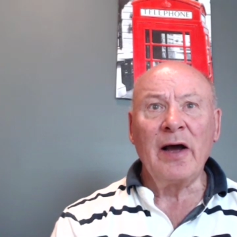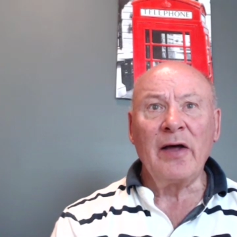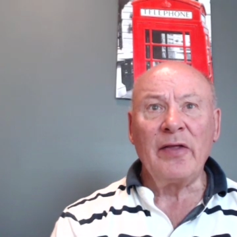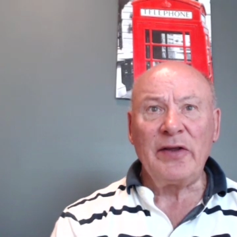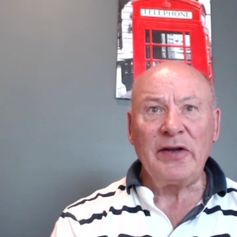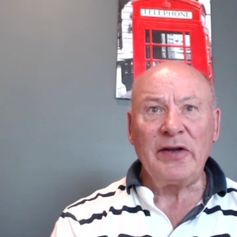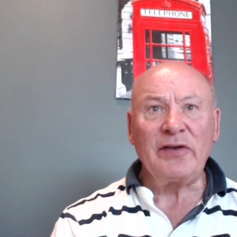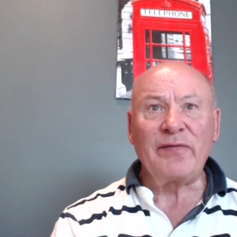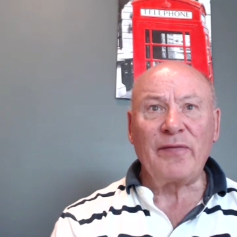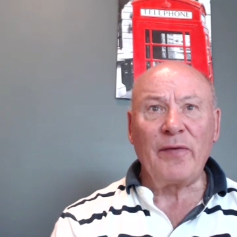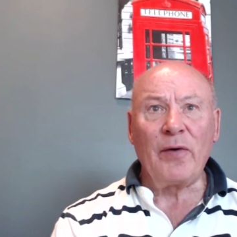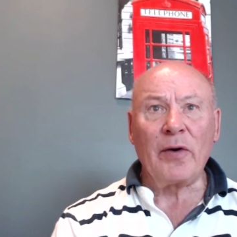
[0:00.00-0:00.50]

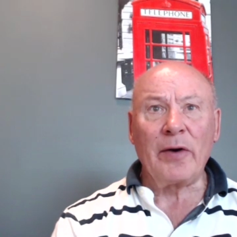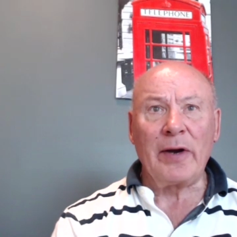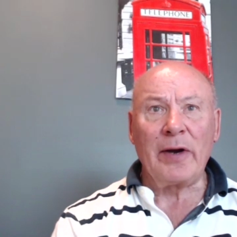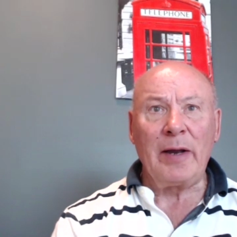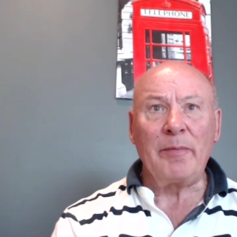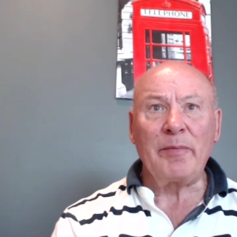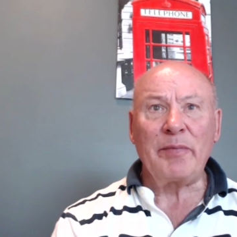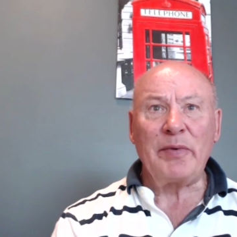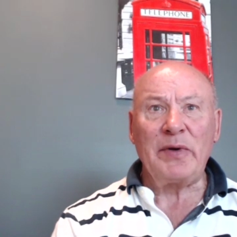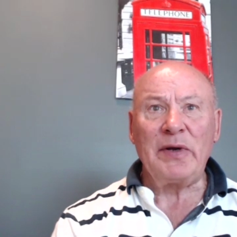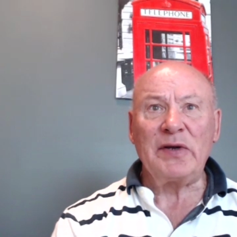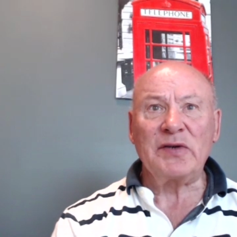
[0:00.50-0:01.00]
these four
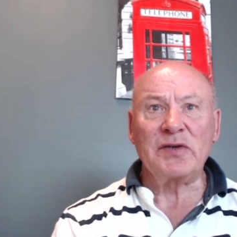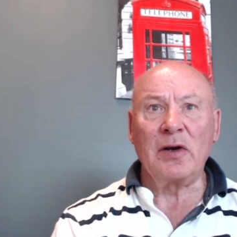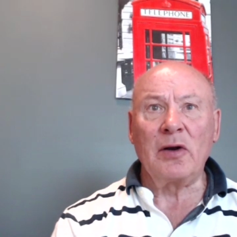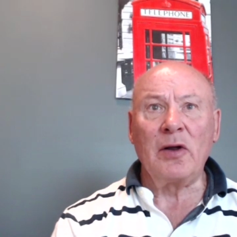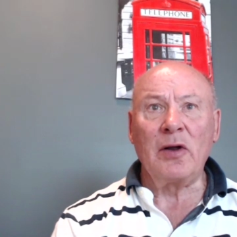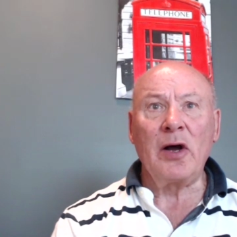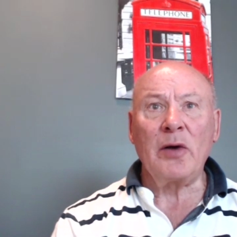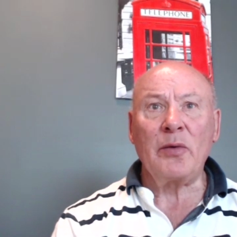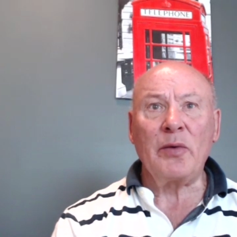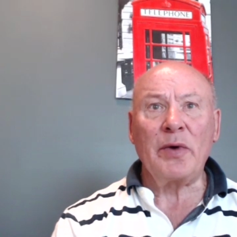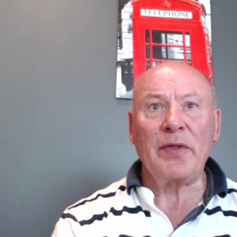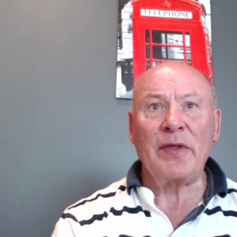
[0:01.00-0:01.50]
MPs,
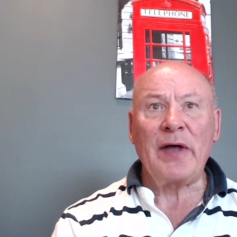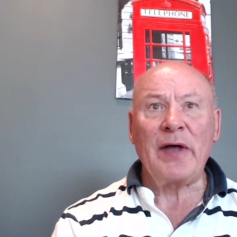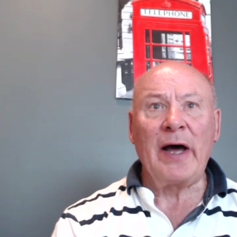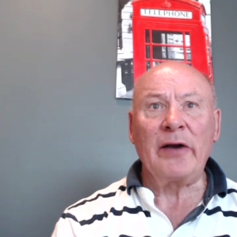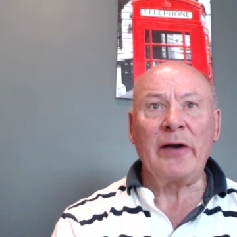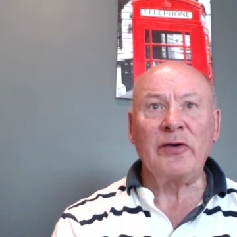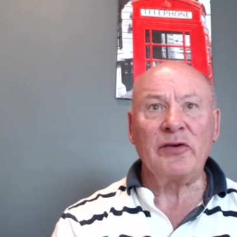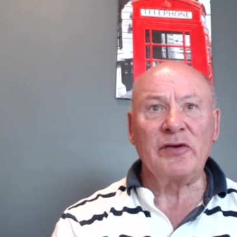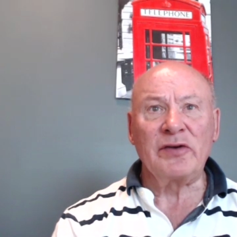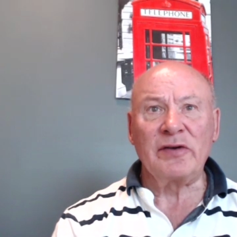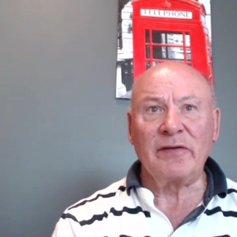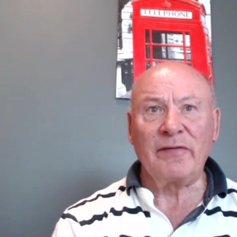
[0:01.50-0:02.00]
along with
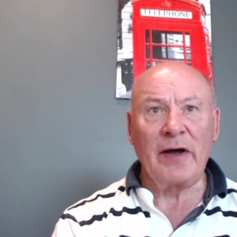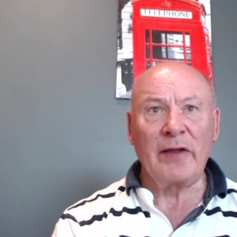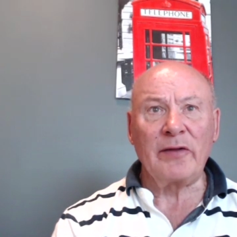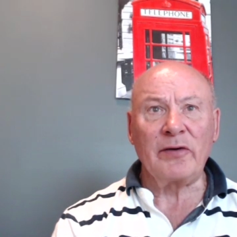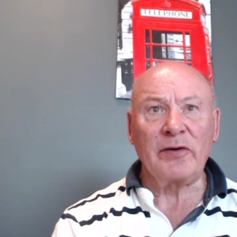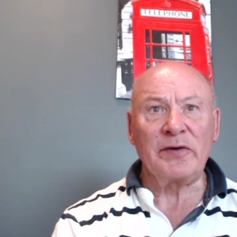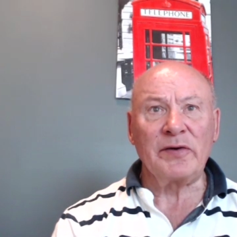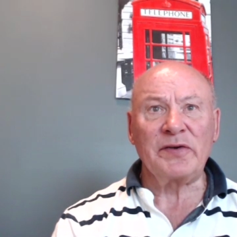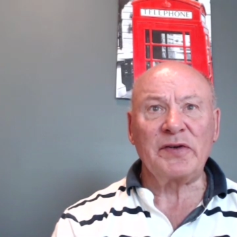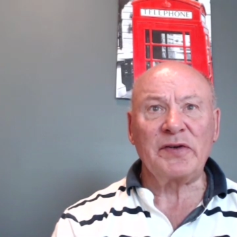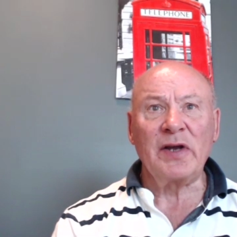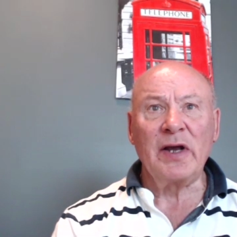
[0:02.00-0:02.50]
hundreds of
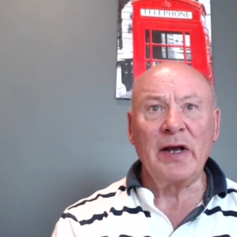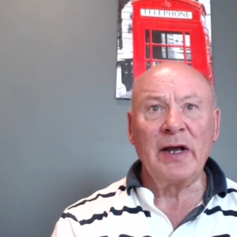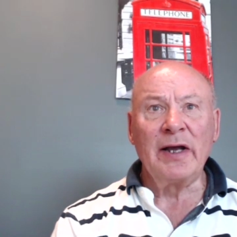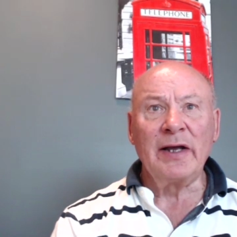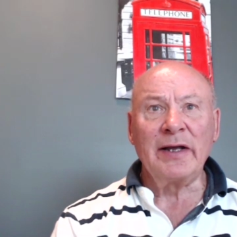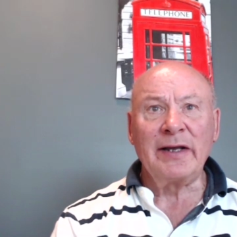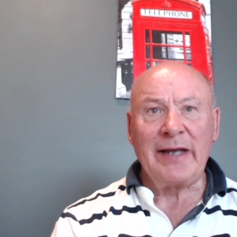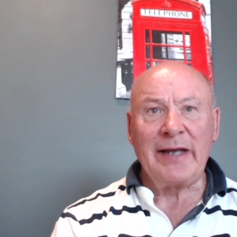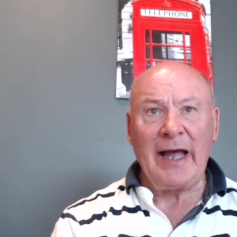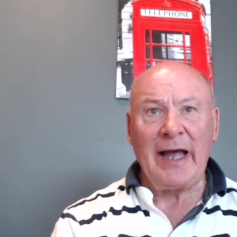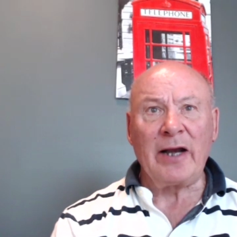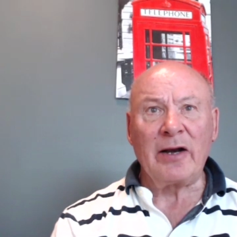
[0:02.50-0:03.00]
others
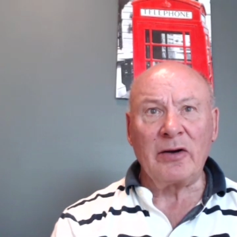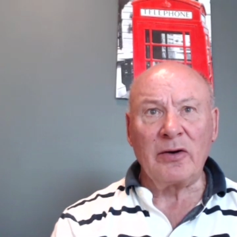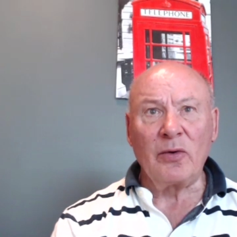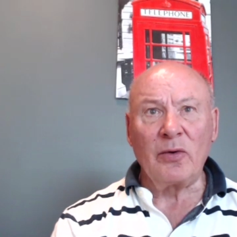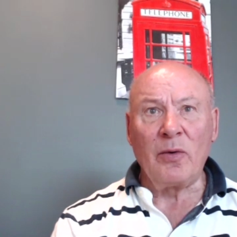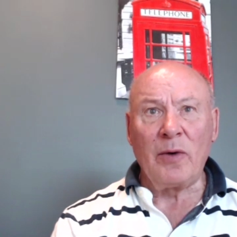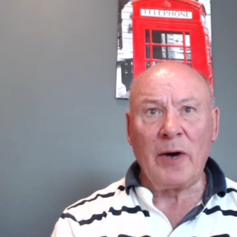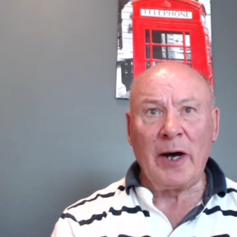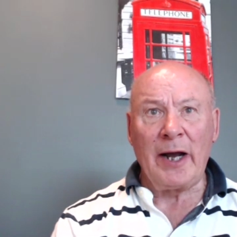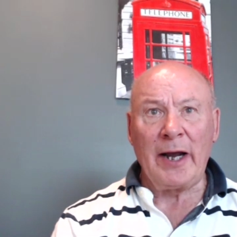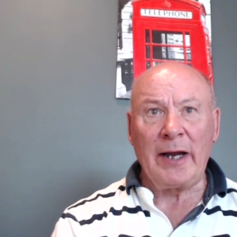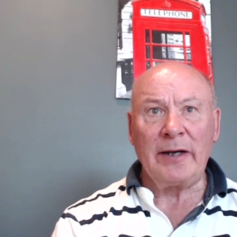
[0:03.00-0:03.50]
Canada
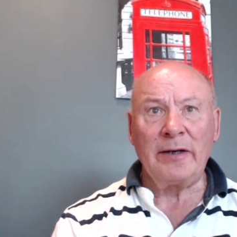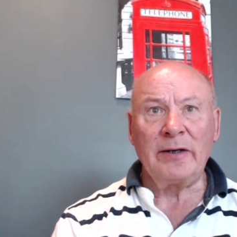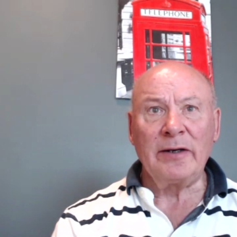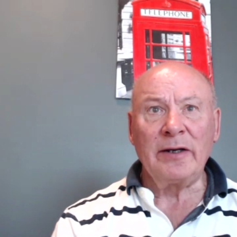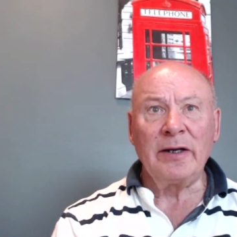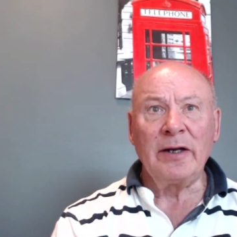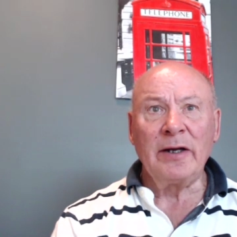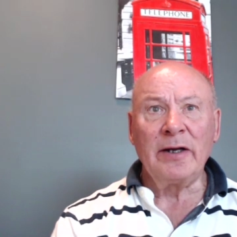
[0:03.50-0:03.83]
wide,